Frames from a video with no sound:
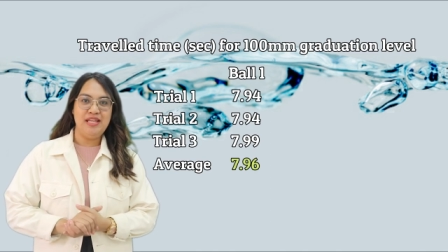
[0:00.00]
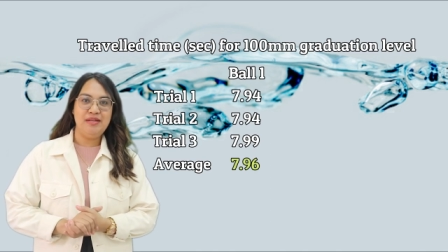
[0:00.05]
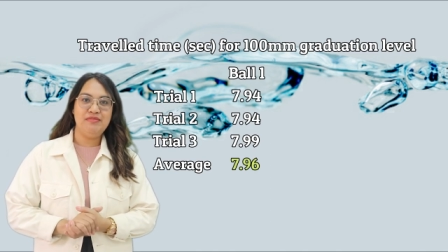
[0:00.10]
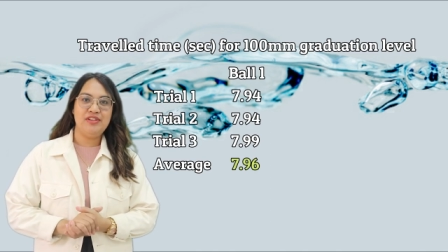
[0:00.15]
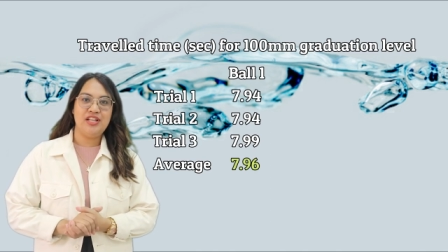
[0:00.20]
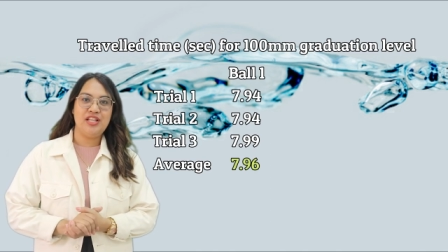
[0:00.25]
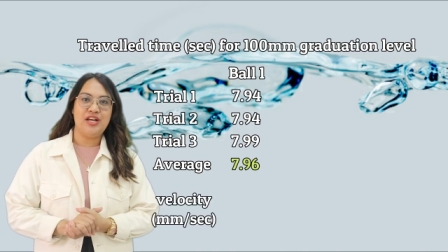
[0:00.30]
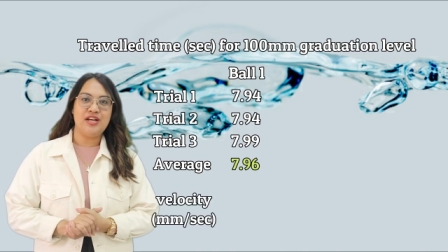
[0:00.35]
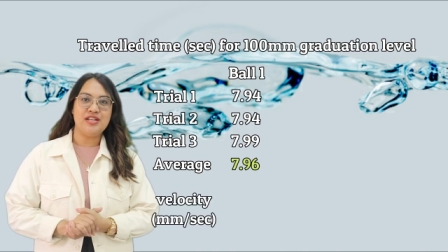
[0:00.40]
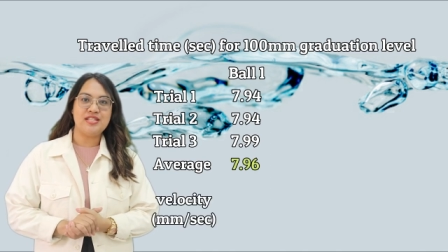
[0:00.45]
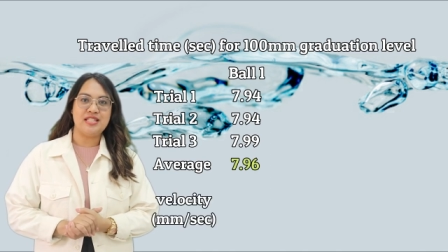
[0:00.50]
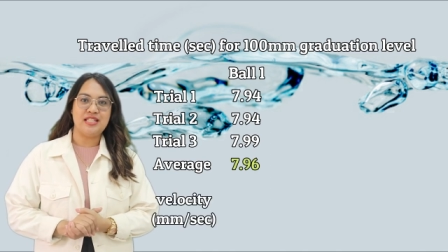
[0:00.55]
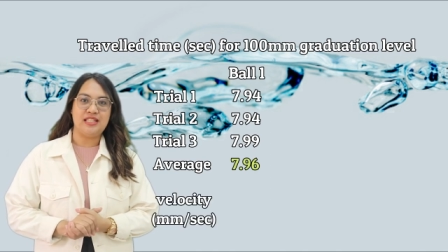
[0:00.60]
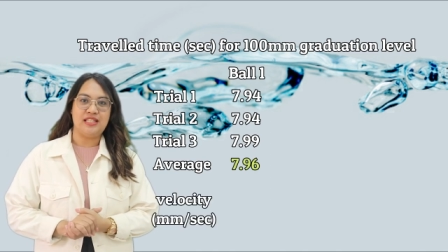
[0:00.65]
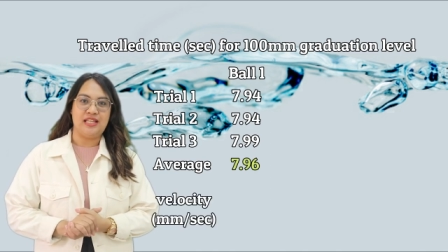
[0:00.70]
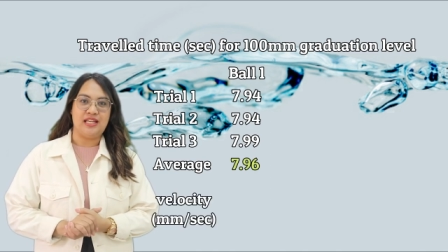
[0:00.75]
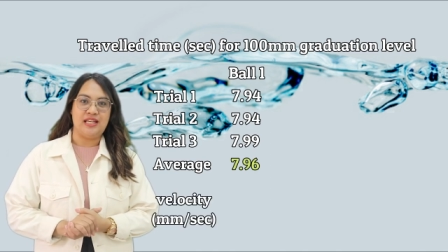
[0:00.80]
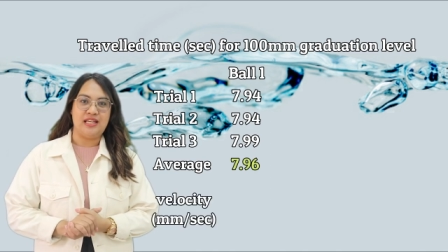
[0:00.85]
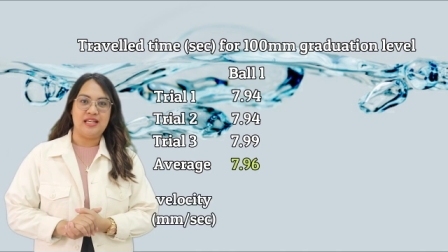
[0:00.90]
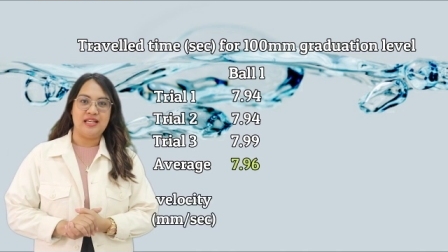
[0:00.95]
mean
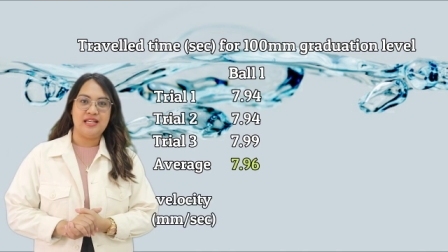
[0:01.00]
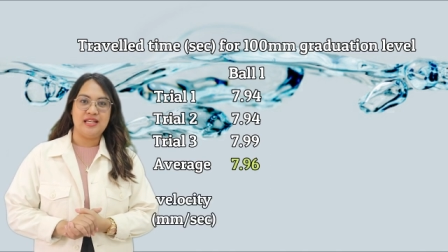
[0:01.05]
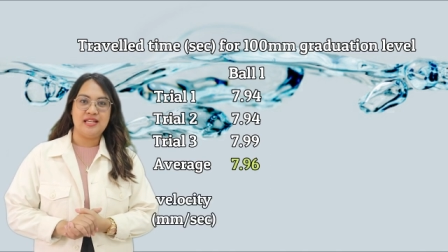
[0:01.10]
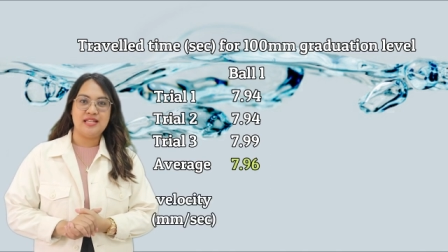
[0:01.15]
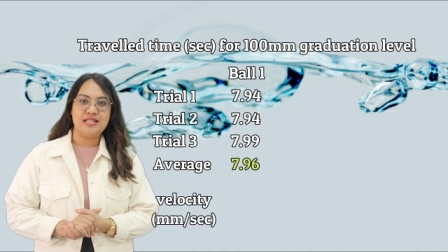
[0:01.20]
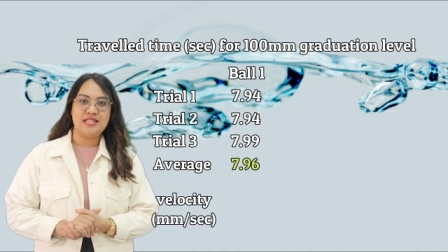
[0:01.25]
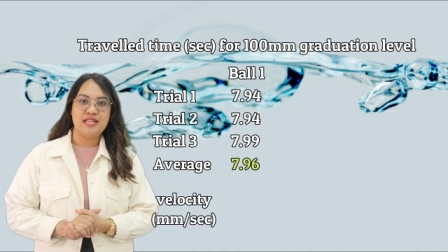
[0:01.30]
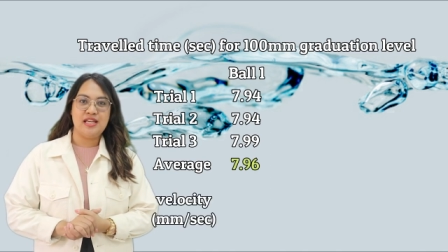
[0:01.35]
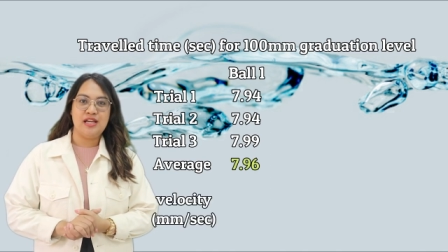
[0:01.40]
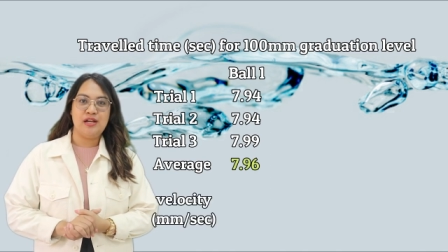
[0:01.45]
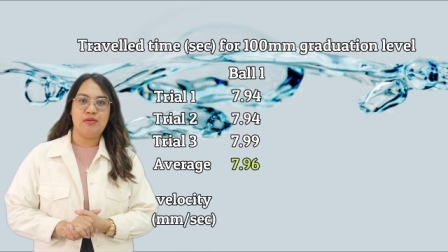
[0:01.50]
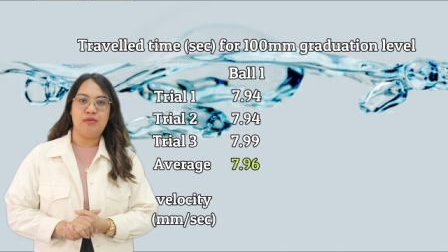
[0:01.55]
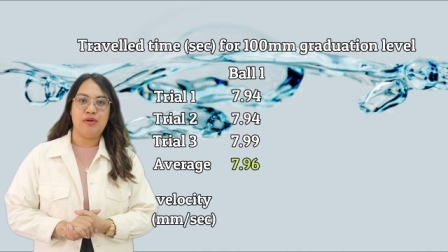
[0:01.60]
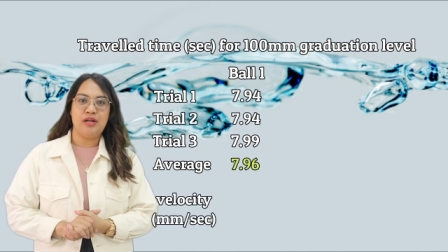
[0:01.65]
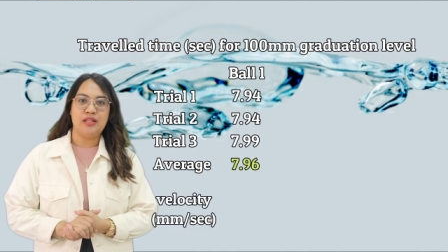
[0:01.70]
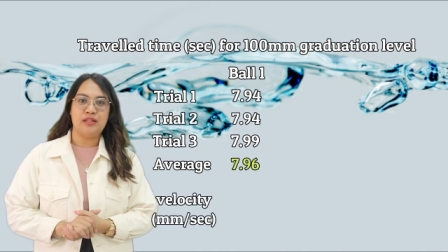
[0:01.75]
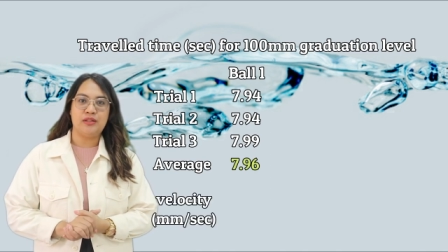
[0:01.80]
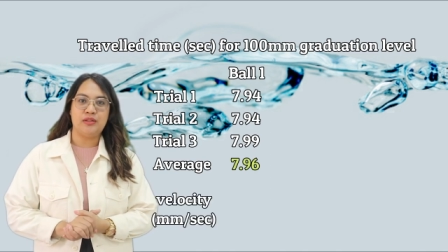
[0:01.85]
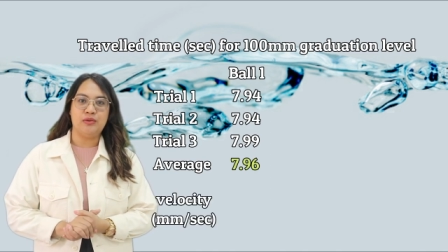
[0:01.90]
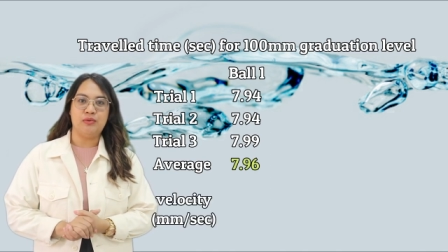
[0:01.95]
velocity is
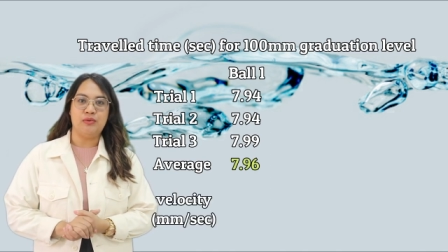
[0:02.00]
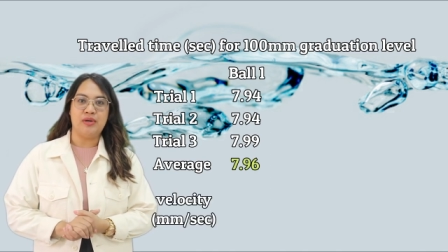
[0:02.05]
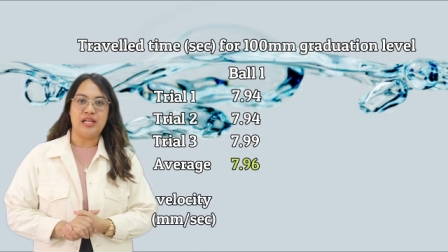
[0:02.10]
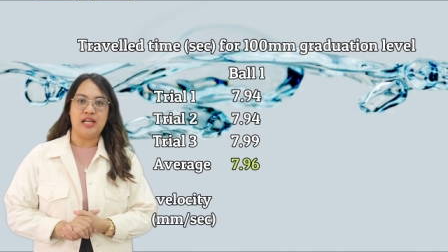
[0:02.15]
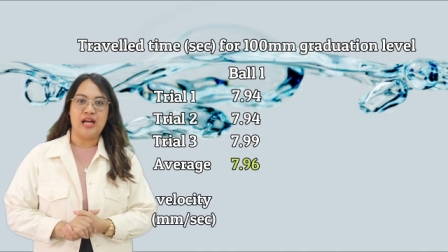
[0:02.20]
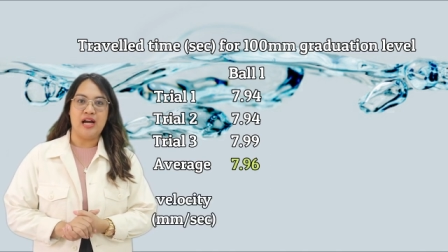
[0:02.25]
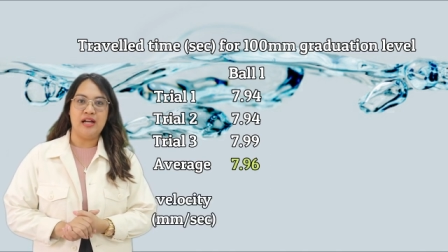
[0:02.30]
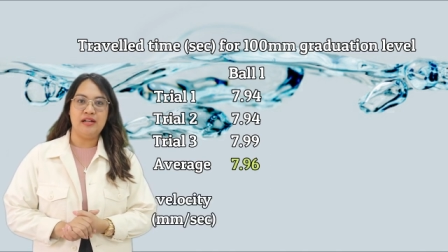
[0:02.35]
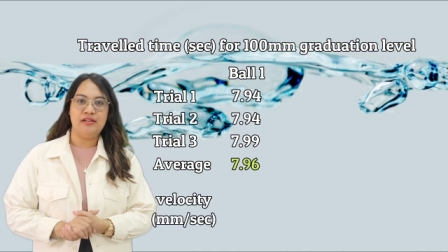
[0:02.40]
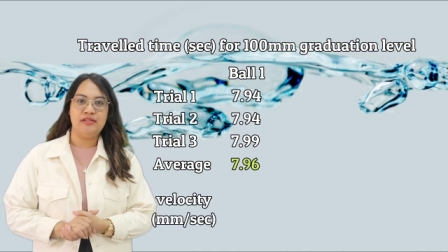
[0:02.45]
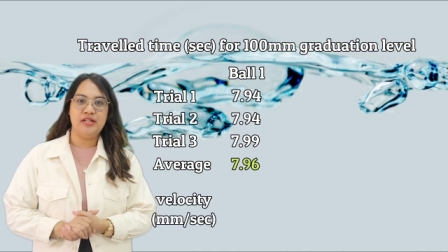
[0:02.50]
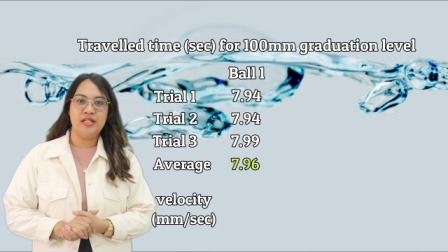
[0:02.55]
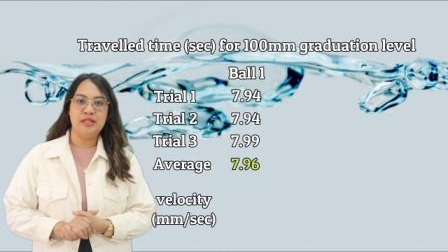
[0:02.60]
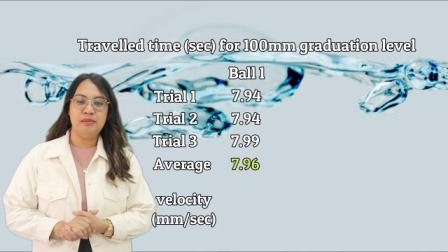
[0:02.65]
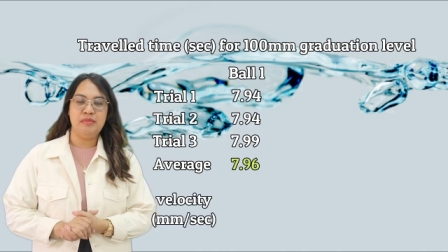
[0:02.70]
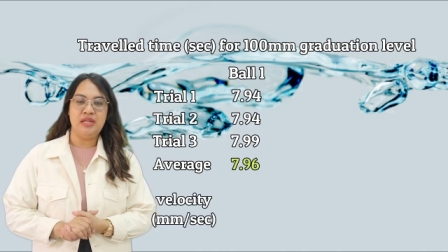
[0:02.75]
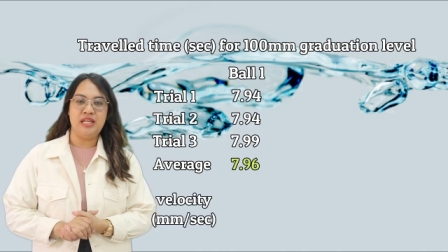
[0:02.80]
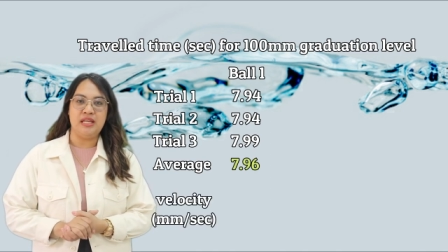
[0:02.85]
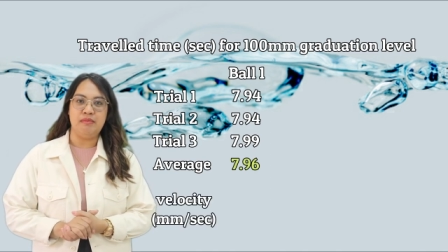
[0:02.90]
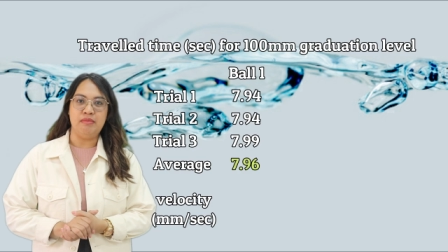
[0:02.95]
equal to
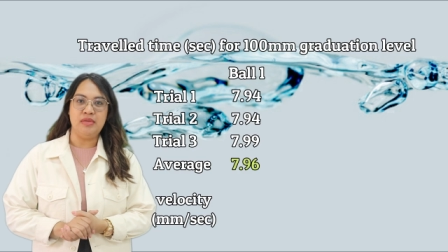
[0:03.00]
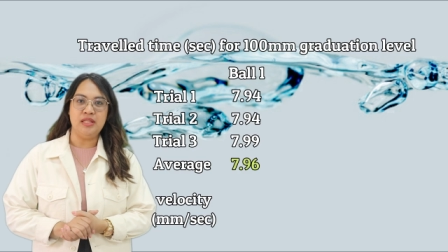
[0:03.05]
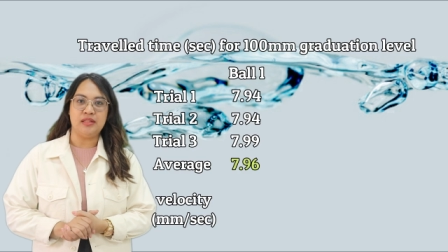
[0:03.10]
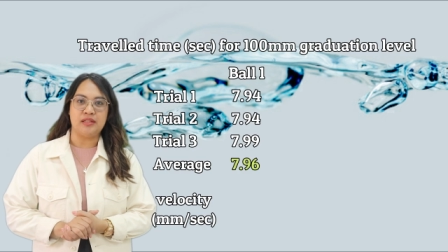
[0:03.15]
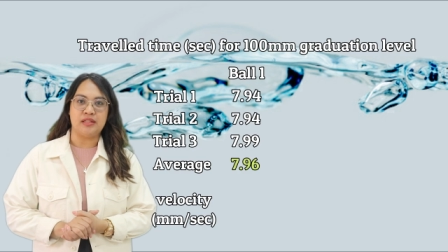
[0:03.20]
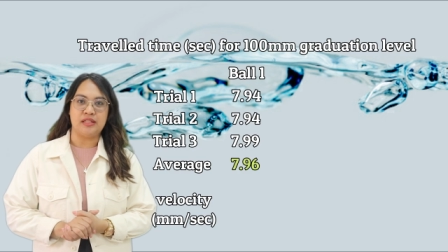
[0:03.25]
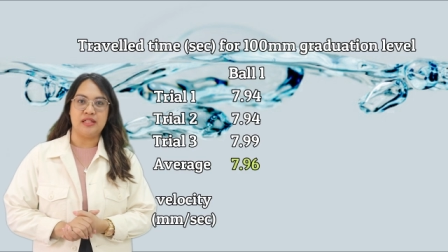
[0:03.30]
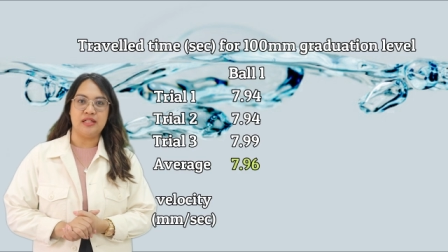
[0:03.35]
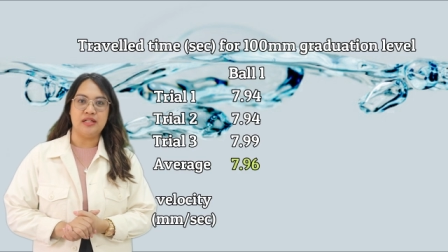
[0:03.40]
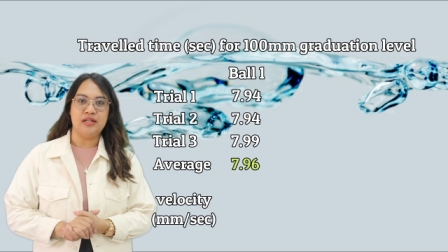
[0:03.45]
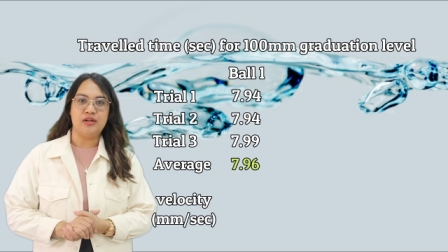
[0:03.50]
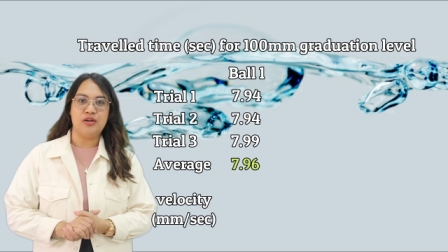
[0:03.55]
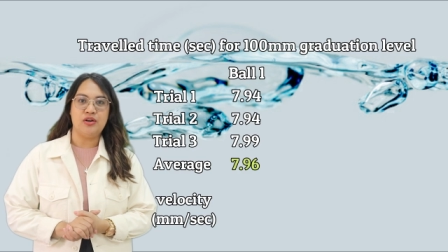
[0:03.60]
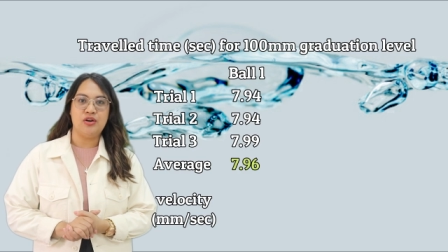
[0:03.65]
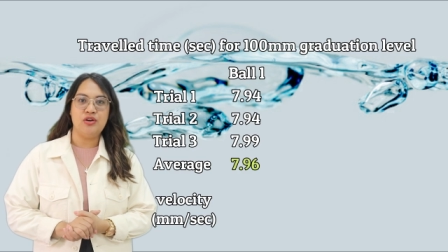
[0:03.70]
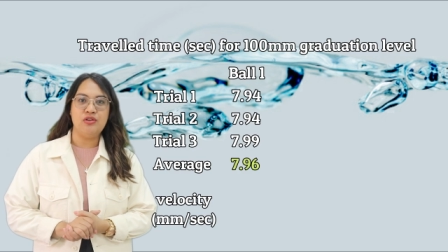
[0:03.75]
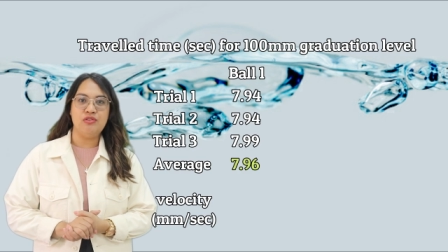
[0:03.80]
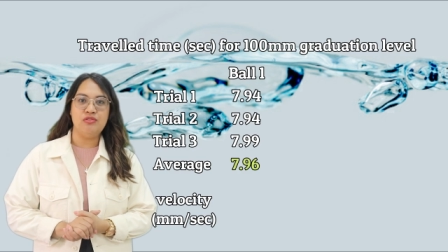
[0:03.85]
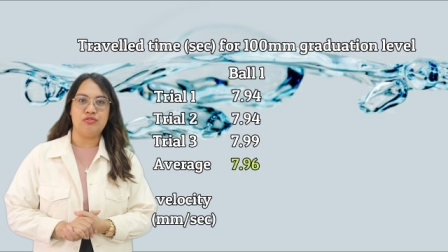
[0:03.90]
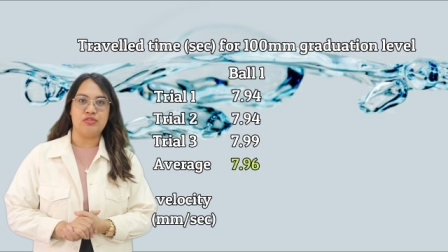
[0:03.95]

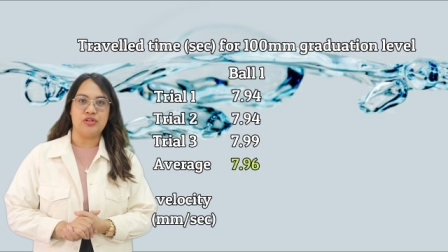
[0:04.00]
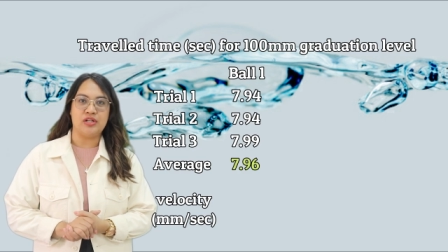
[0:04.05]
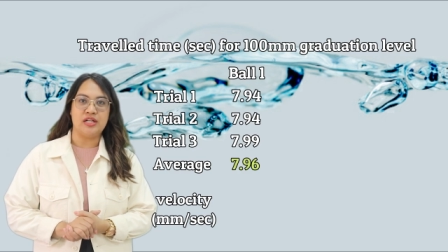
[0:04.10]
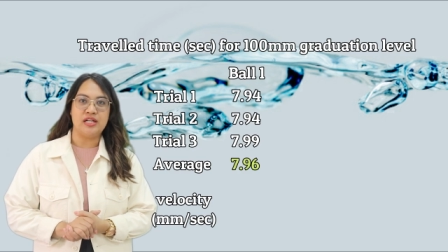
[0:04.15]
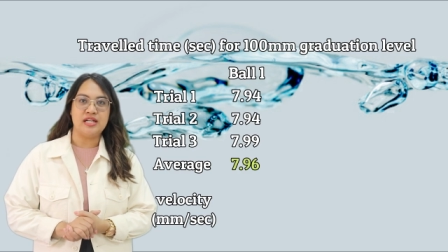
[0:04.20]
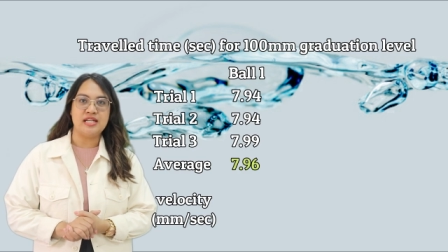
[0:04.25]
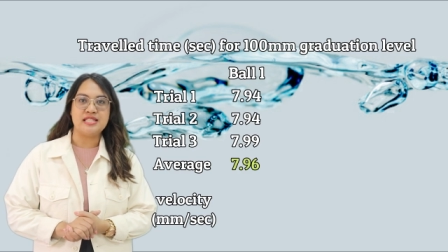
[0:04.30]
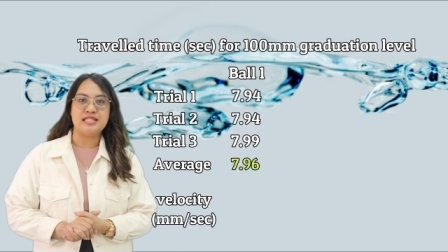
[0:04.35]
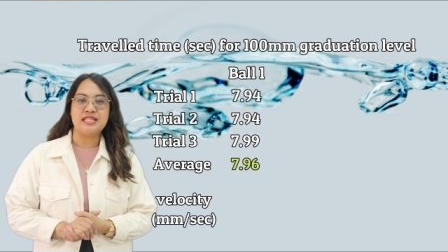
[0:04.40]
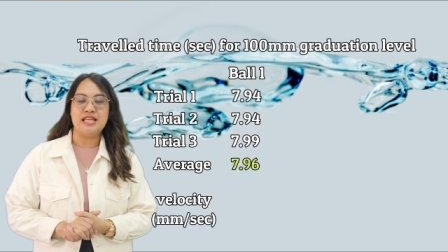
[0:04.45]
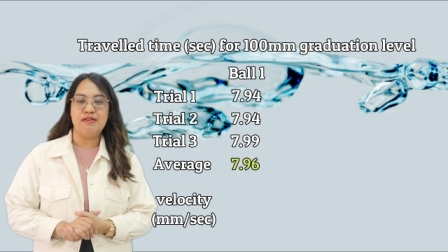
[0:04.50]
100mm over